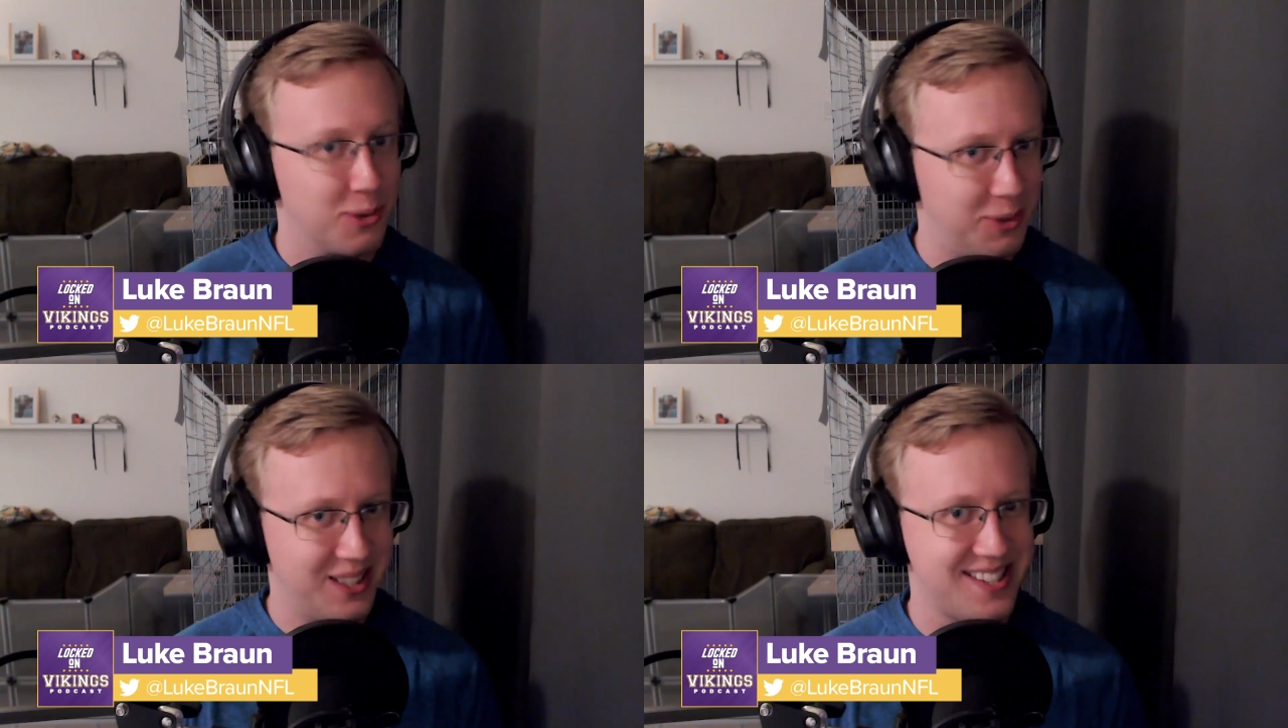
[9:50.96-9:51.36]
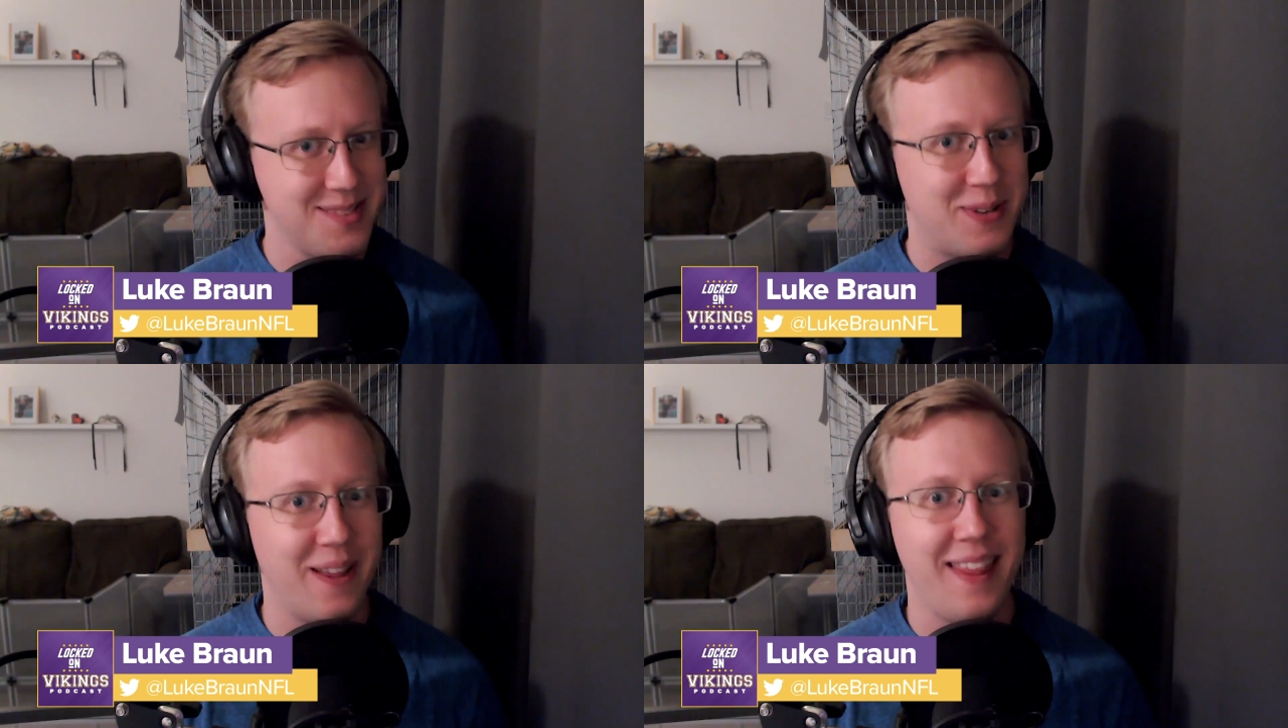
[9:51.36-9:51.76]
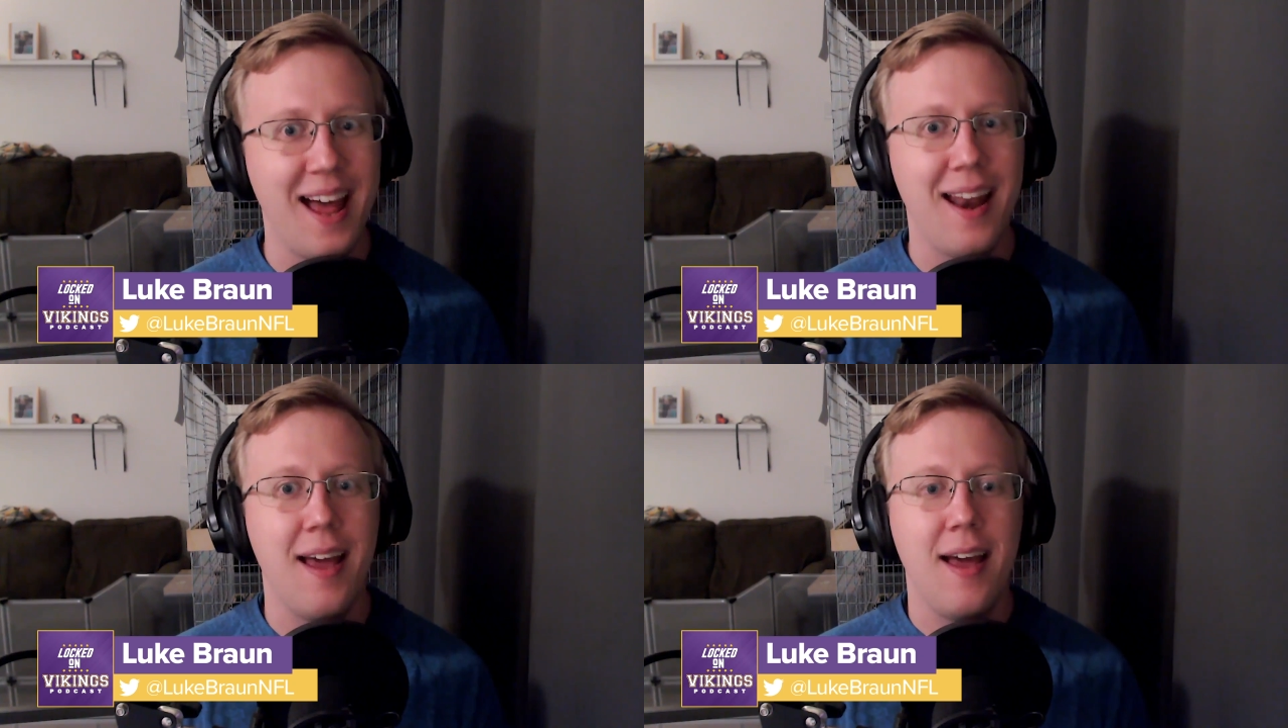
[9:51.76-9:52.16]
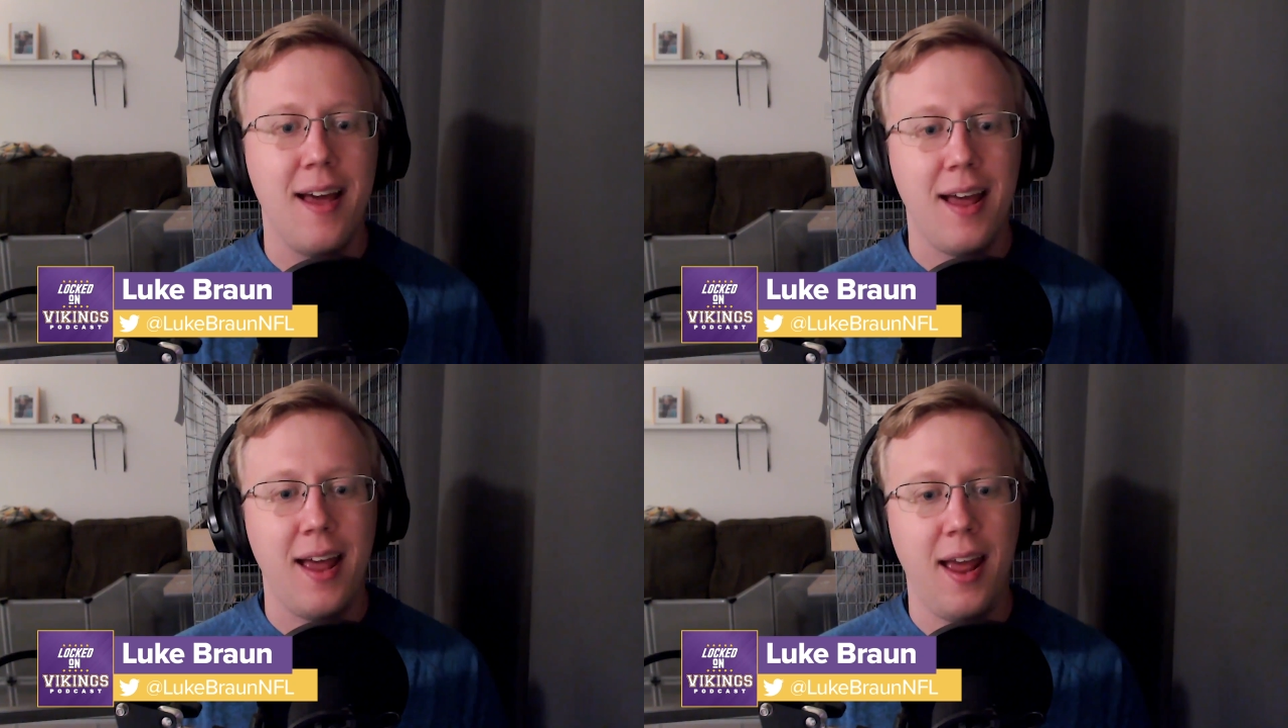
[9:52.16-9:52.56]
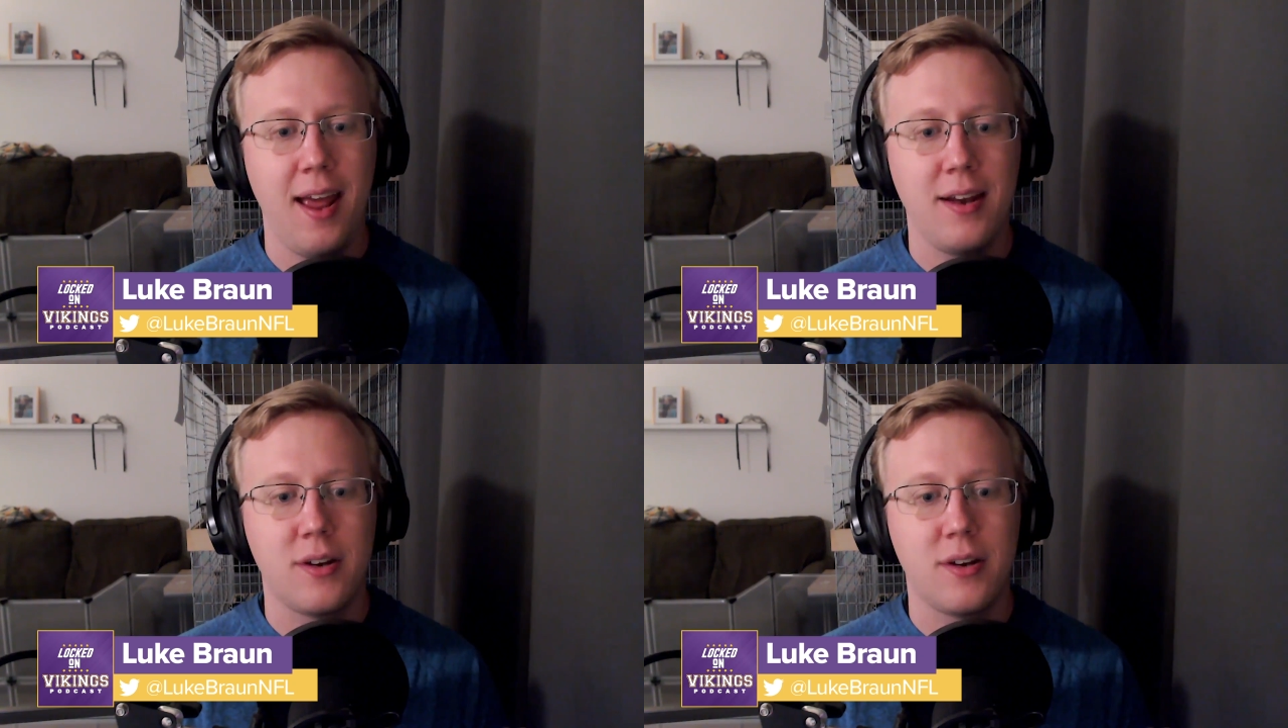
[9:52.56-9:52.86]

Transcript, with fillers: real deep on that and